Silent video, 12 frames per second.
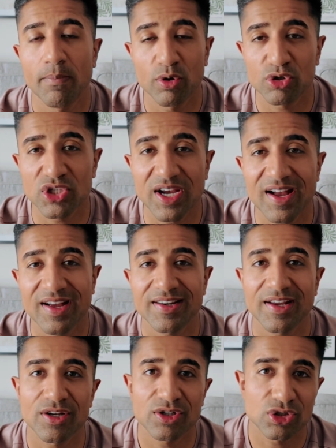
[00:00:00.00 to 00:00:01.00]
push
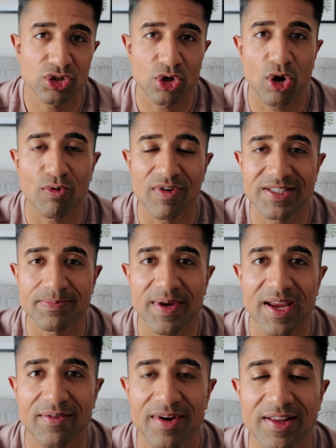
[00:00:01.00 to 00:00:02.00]
hard, short rest
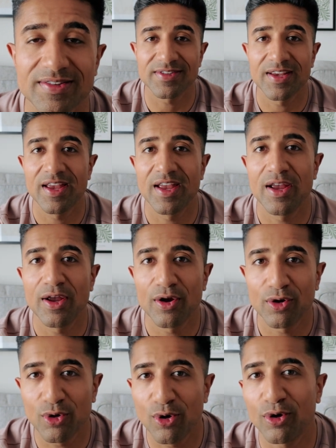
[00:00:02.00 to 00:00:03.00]
periods,
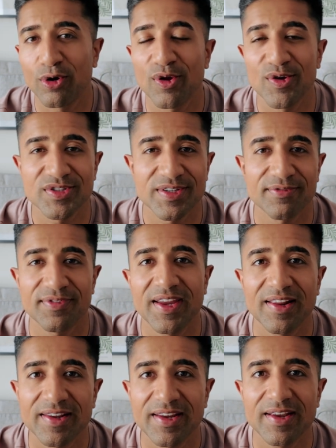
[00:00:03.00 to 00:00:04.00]
go close to
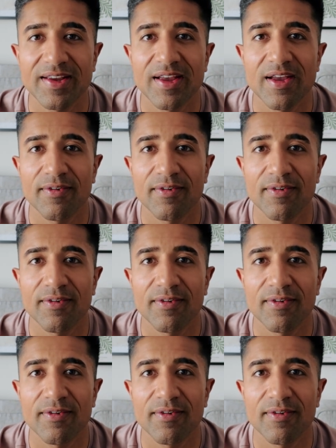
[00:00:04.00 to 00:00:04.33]
failure.